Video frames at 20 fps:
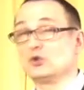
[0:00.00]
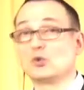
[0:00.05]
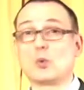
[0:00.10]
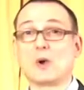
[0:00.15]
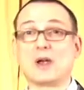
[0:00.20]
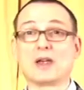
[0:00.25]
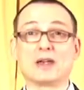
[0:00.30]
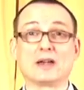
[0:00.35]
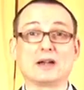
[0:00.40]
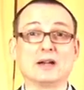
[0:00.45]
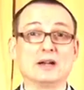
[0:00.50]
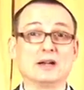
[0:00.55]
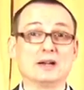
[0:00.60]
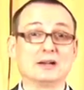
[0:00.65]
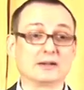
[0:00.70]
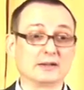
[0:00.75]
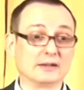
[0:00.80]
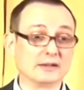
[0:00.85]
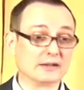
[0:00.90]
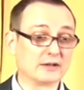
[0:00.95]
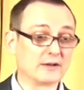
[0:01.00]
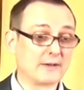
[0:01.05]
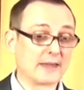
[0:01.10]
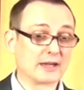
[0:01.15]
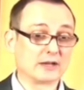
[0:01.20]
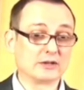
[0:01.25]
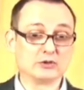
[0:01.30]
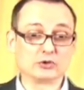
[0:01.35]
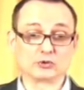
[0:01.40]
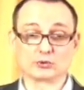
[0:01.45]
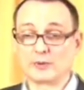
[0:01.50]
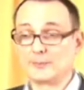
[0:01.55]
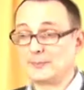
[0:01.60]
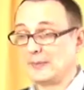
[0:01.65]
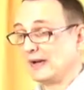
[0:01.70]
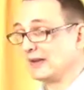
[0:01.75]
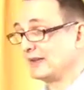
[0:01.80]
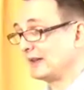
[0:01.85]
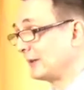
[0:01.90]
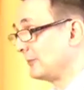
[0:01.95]
your way, huh? you
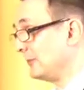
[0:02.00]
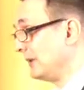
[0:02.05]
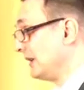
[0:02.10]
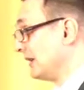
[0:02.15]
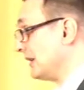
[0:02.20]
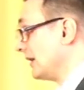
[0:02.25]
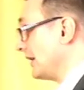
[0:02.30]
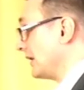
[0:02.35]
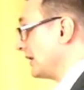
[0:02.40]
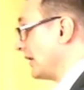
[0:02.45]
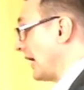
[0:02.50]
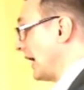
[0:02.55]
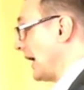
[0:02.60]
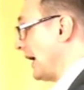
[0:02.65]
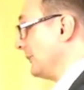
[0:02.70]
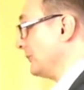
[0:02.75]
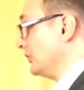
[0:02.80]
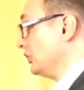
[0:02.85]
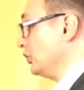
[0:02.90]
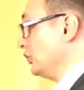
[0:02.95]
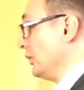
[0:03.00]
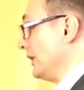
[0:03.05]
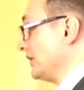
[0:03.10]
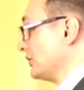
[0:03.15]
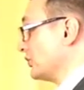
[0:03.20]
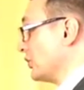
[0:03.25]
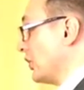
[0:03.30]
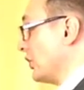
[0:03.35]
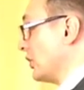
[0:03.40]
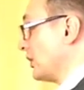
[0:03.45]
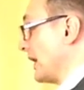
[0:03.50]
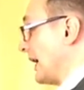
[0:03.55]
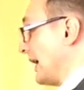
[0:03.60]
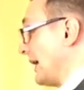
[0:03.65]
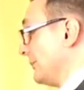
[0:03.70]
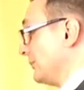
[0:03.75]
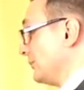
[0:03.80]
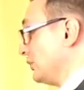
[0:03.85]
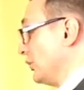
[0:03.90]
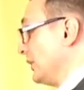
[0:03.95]
repent, that means I'm doing wrong,
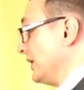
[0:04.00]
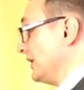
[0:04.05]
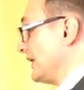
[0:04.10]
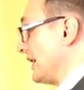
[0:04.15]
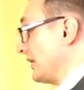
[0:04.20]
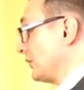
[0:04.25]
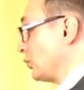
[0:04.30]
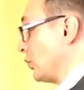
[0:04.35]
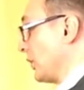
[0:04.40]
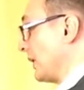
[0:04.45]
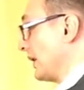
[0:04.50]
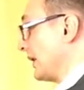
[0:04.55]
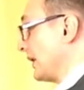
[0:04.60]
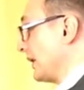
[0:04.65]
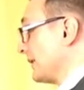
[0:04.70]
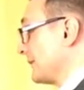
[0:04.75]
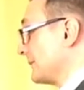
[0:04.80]
I'm doing that way.